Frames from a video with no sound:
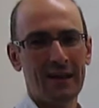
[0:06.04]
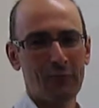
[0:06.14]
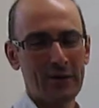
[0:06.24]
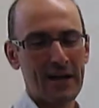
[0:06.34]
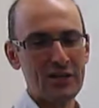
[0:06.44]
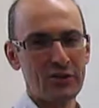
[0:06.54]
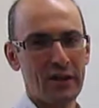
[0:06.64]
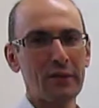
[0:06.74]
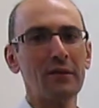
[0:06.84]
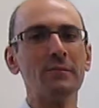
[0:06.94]
reaction
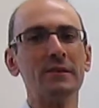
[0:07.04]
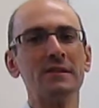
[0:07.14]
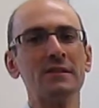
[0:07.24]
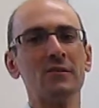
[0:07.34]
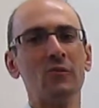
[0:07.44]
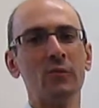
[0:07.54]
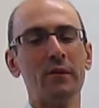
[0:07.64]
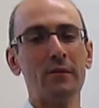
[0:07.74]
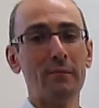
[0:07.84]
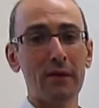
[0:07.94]
enthalpies
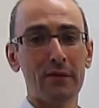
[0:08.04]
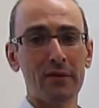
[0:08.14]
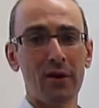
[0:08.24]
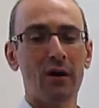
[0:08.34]
with the method